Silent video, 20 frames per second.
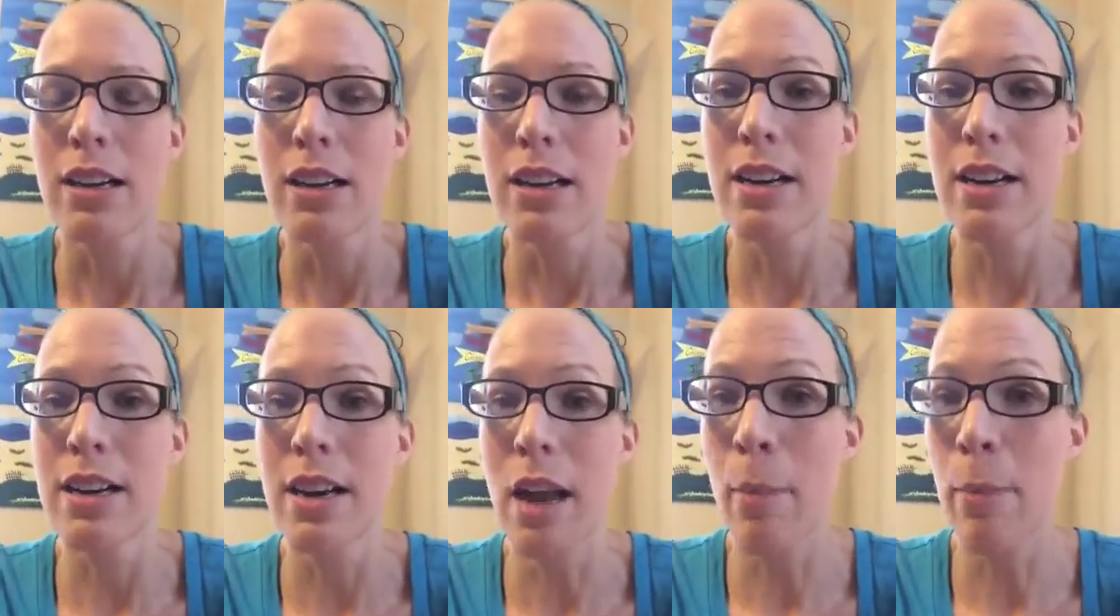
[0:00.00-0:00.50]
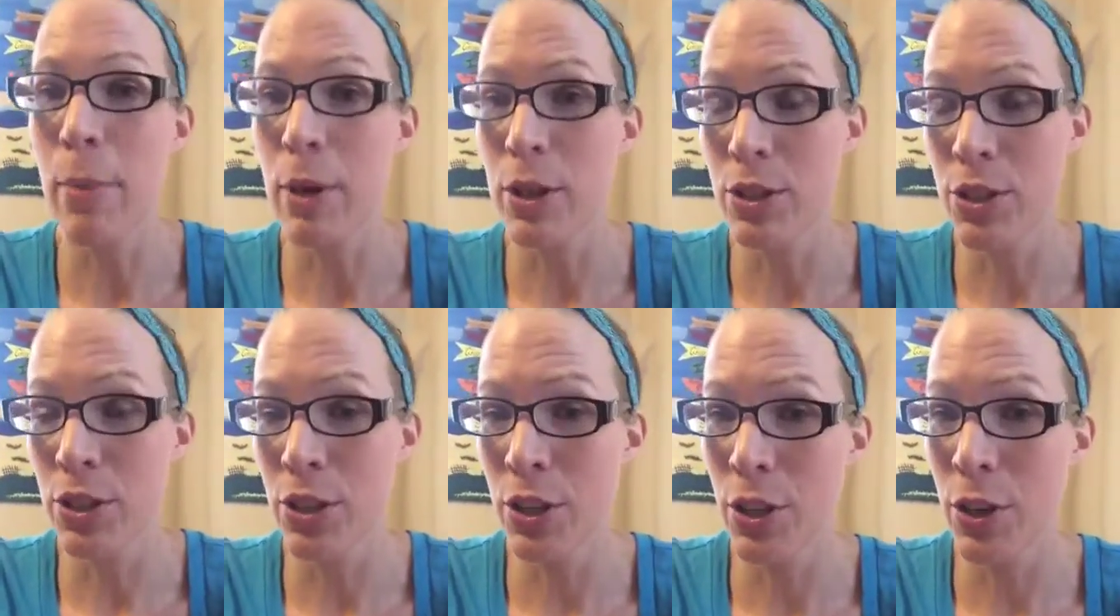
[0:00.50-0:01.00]
Number
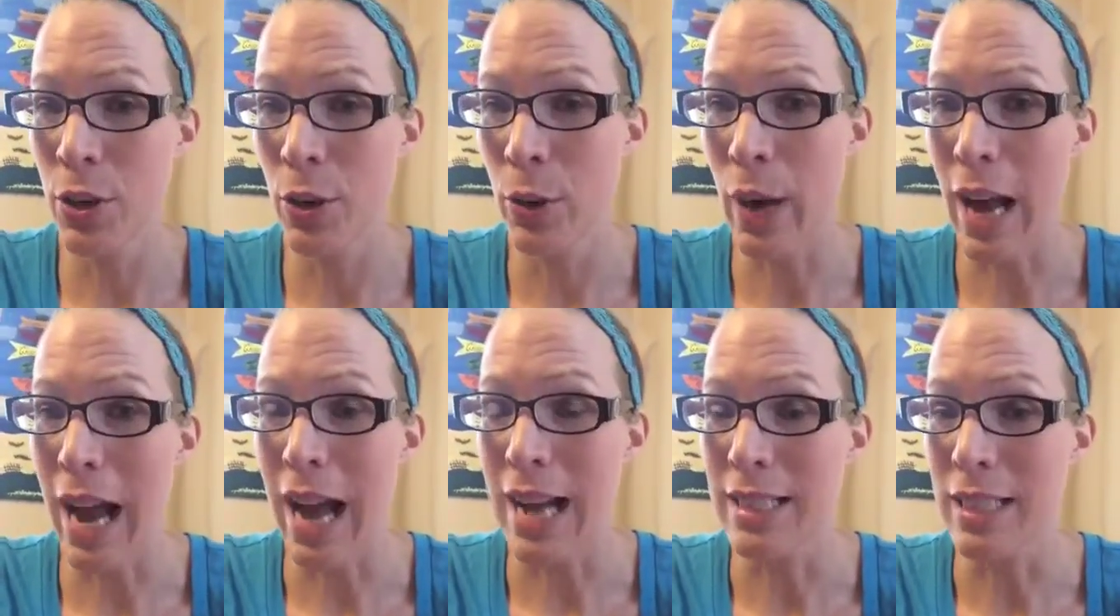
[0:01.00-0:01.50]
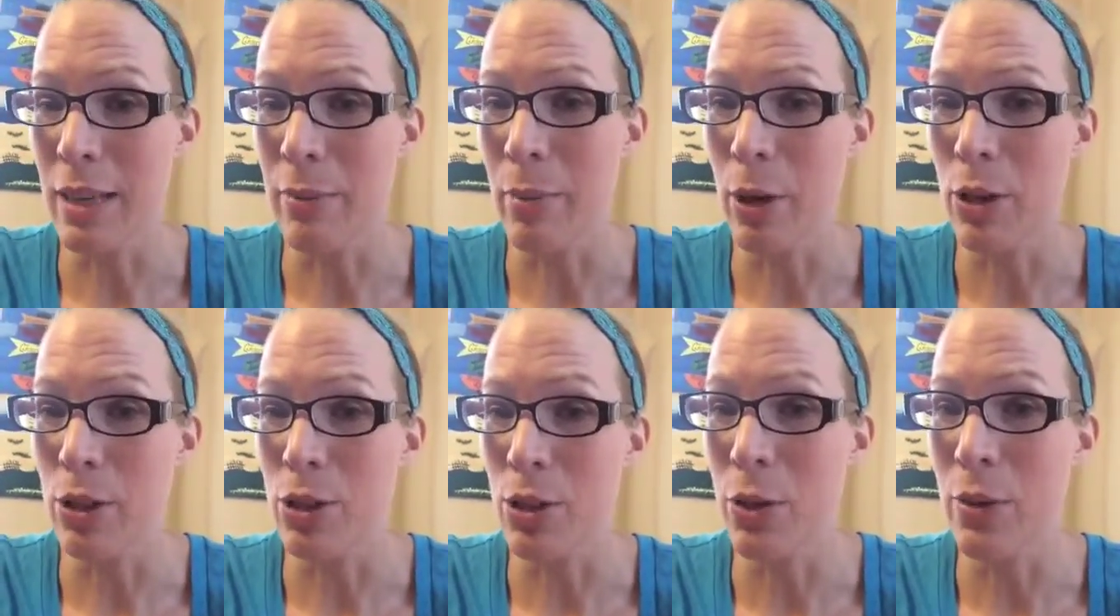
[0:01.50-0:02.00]
2, as a
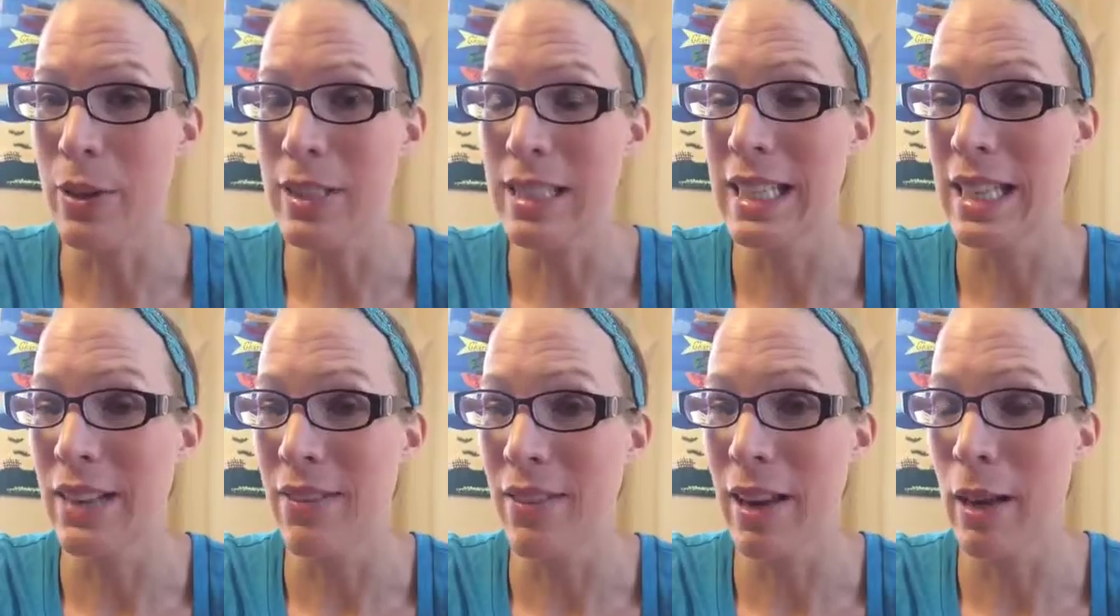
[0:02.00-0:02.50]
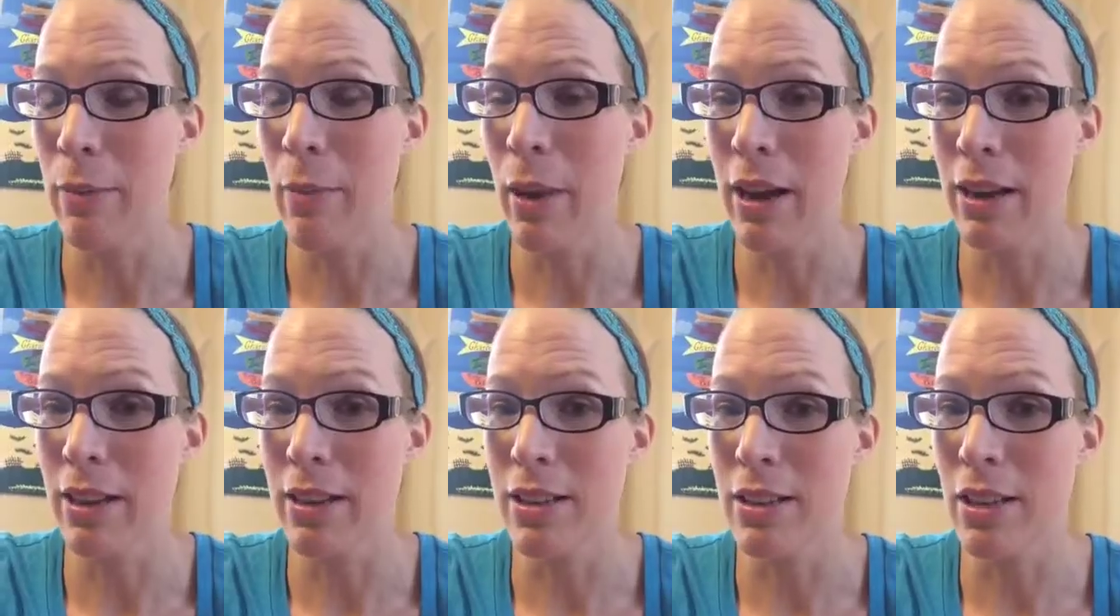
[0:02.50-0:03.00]
person who is giving a
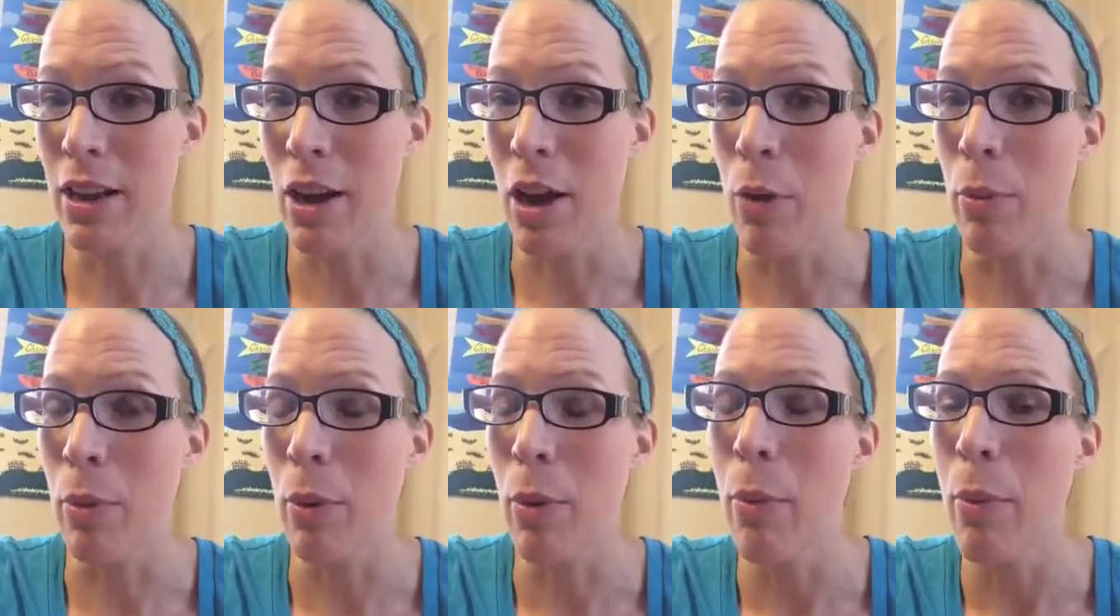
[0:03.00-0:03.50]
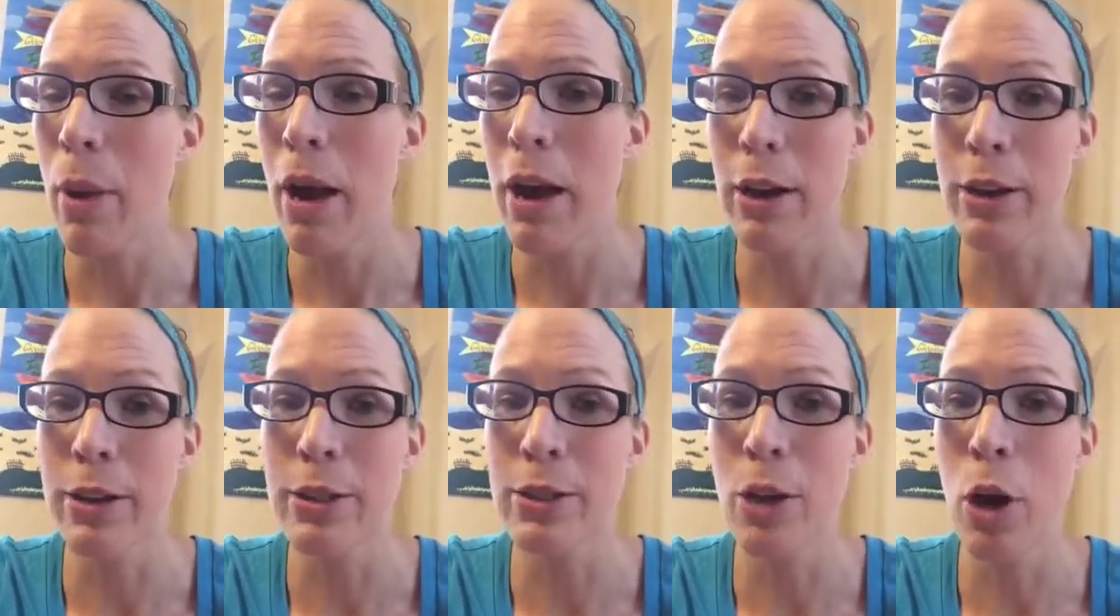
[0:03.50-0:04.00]
Periscope,
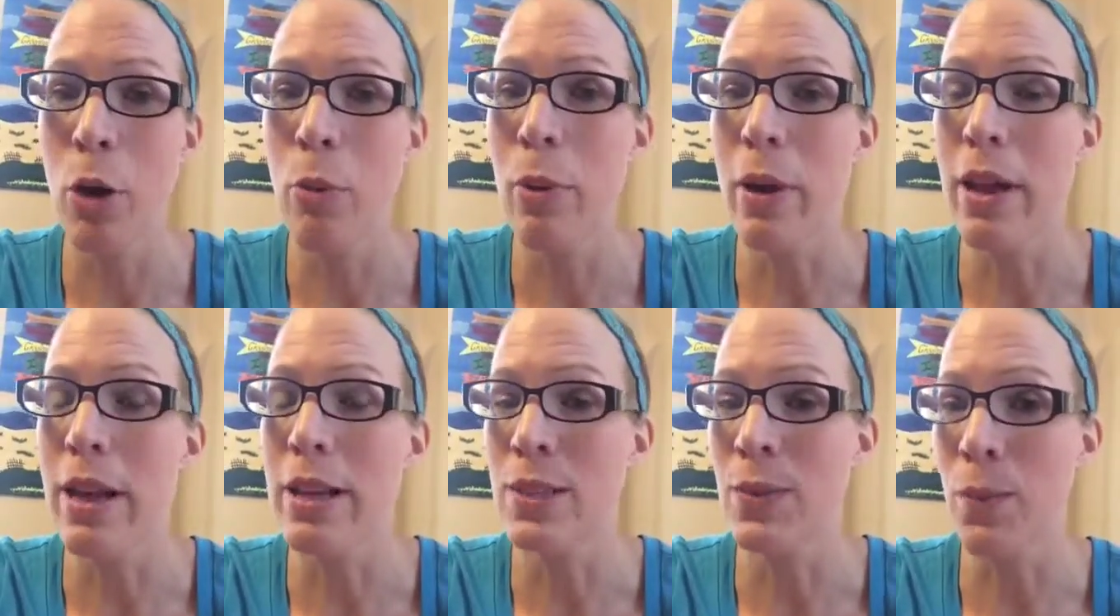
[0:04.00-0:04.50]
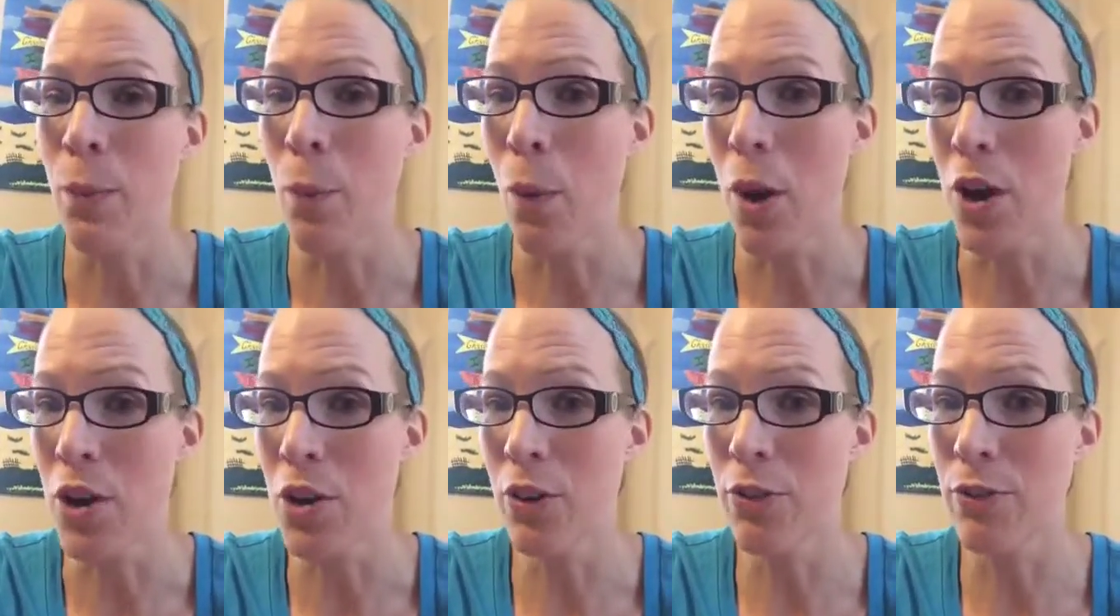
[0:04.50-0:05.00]
Periscope is
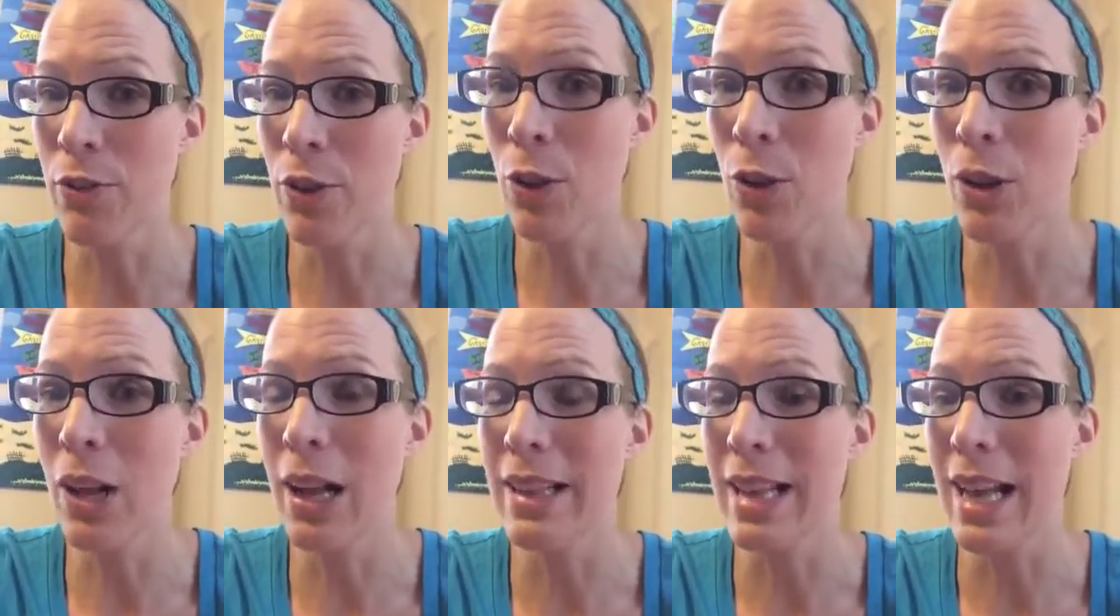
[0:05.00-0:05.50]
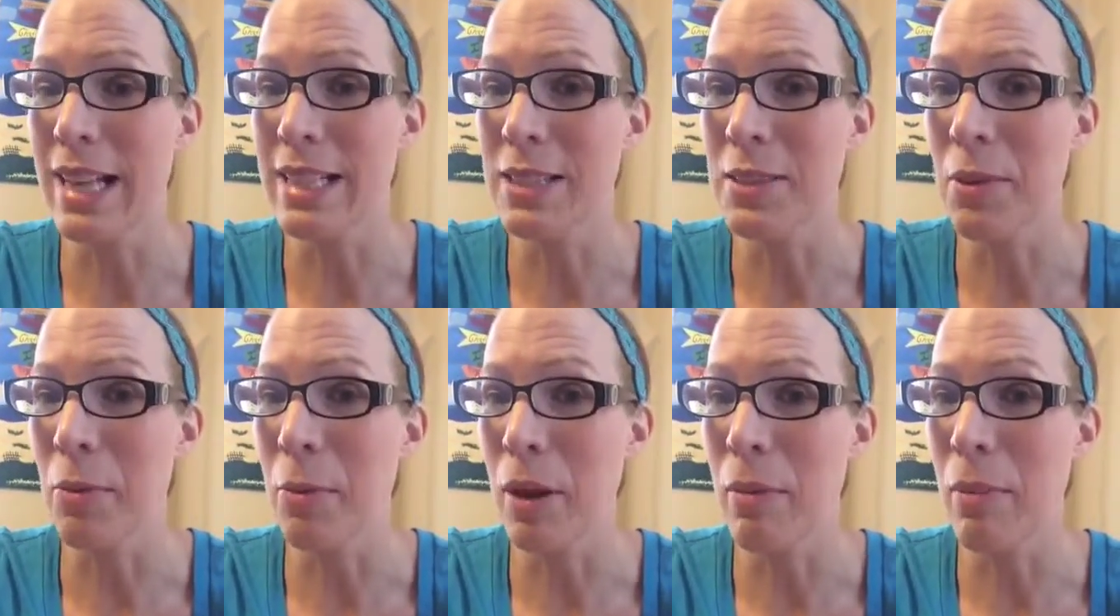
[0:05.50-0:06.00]
wonderful in that
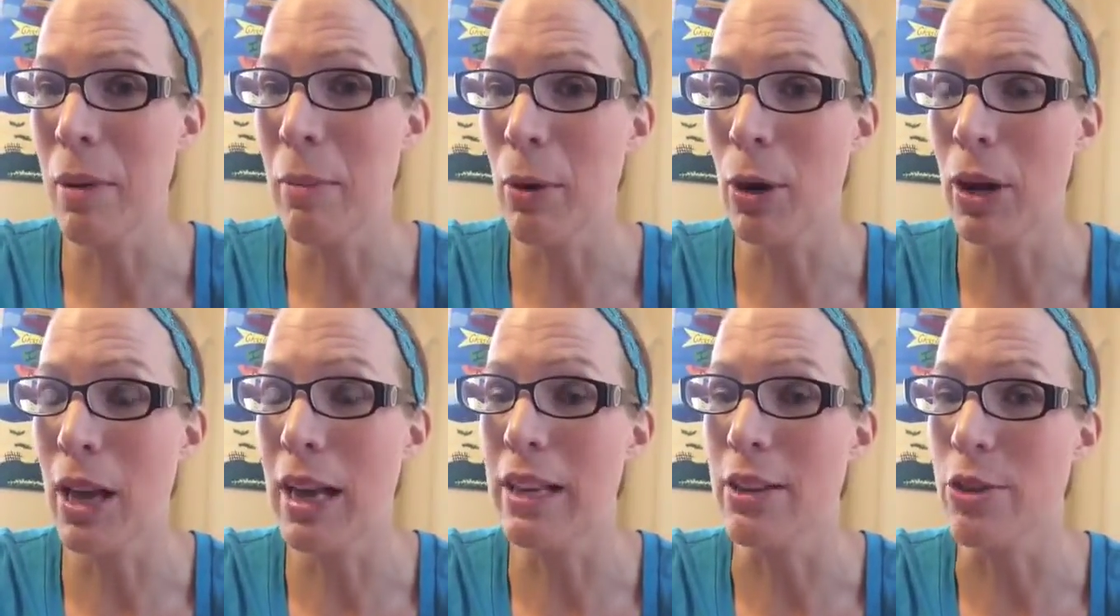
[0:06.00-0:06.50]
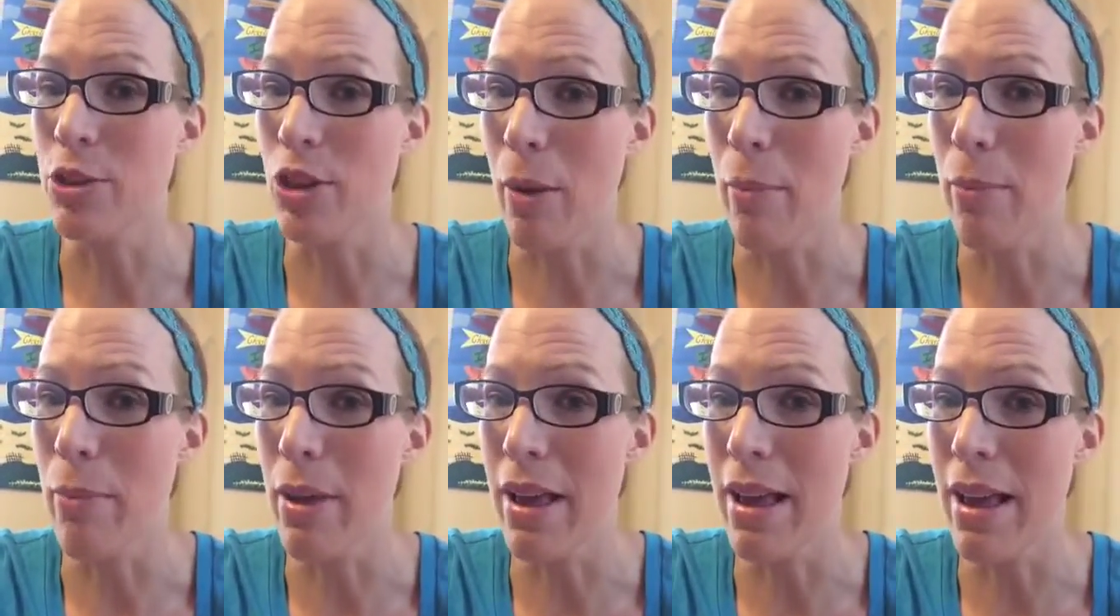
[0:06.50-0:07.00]
so many people can
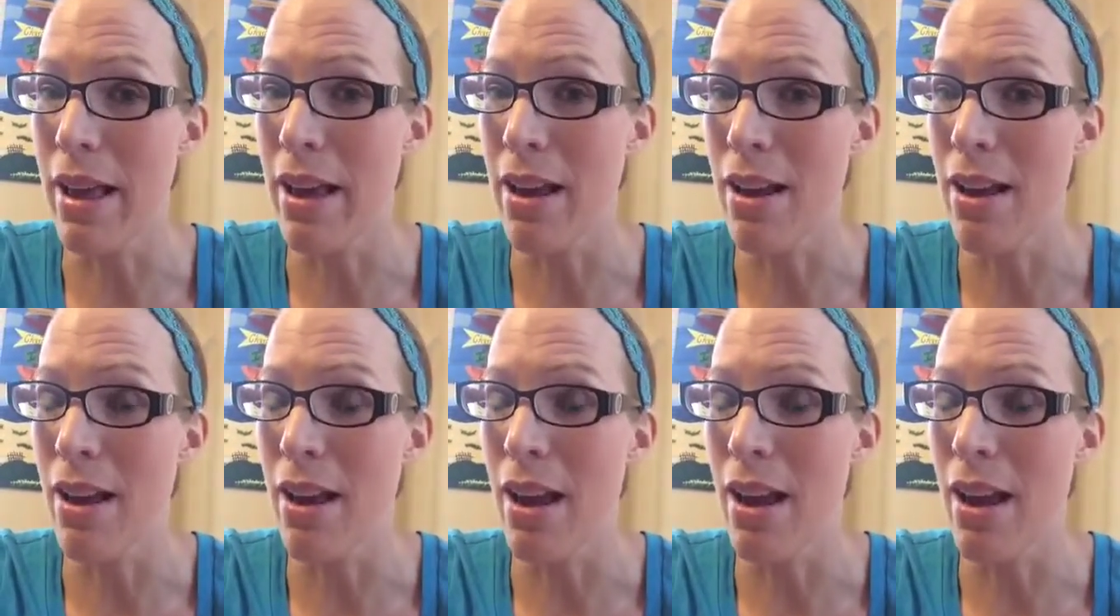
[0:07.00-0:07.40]
jump in